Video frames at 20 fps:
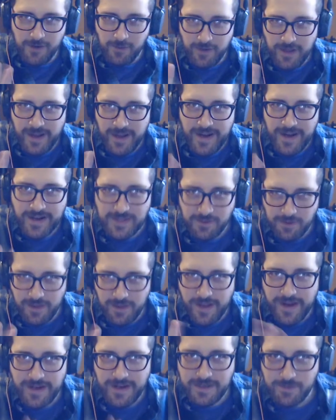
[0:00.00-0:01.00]
relax,
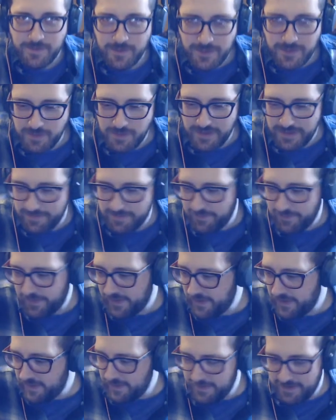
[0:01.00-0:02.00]
we just want to...
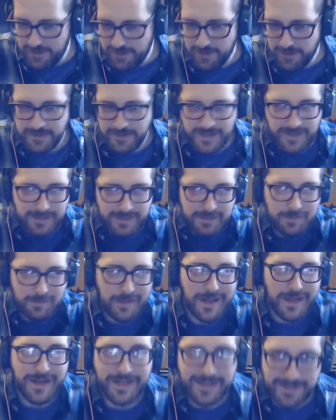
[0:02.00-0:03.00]
Here, take this
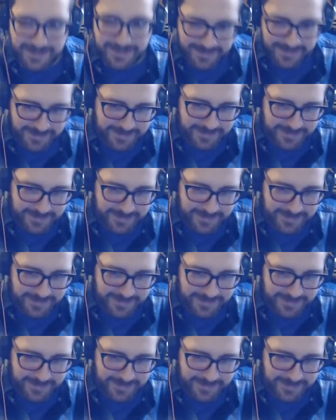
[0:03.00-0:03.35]
blanket.